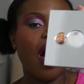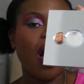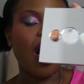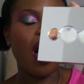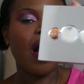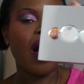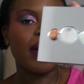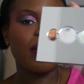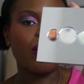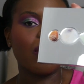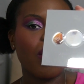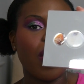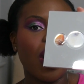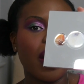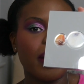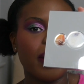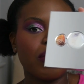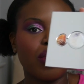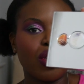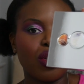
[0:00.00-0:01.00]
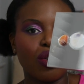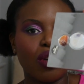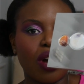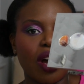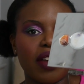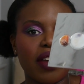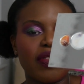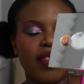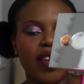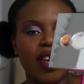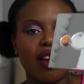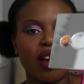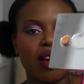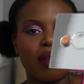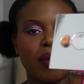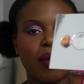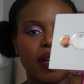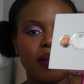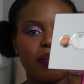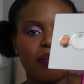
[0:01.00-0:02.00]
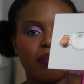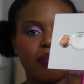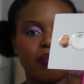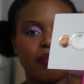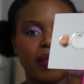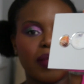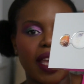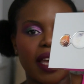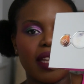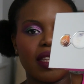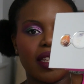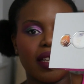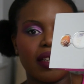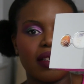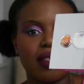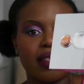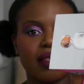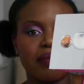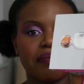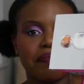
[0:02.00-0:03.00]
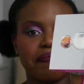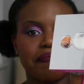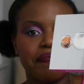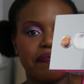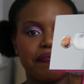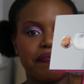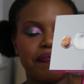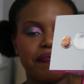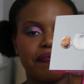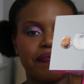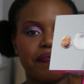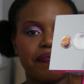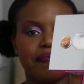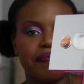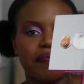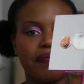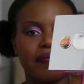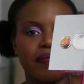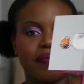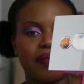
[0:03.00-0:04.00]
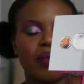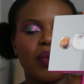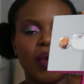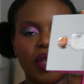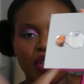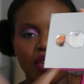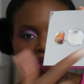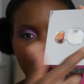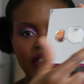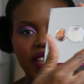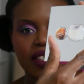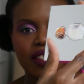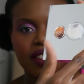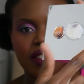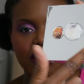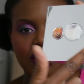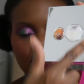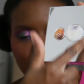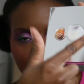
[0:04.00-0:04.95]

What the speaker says: I'm cute. I think I might get this. Well, not this, because you